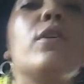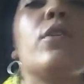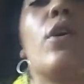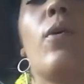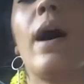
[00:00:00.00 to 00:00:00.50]
You
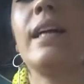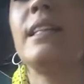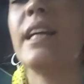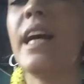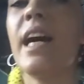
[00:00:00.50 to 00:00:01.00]
no know,
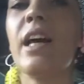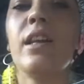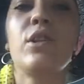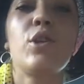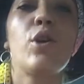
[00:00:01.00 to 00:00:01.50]
idea
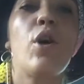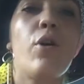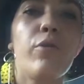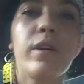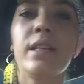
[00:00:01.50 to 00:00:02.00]
that
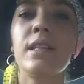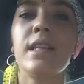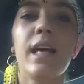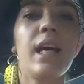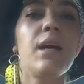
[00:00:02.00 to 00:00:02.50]
you're in
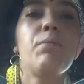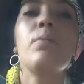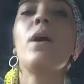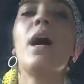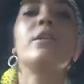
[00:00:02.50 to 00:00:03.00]
deep.
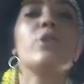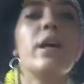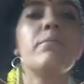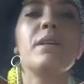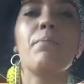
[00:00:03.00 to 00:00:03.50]
I
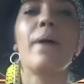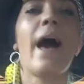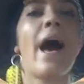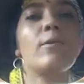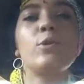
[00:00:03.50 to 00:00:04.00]
dreamt
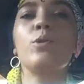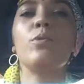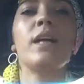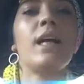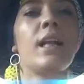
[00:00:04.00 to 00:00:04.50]
about you
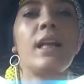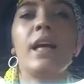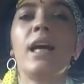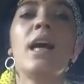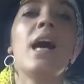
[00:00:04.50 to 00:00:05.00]

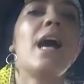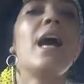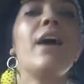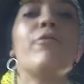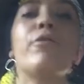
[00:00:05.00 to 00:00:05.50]
nearly
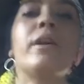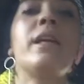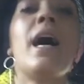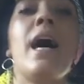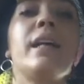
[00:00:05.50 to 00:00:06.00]
every
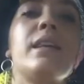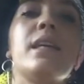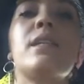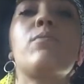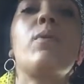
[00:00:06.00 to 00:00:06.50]
night
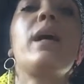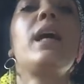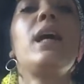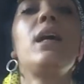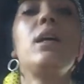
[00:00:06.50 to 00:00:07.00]
this
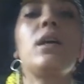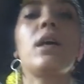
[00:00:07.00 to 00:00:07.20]
week.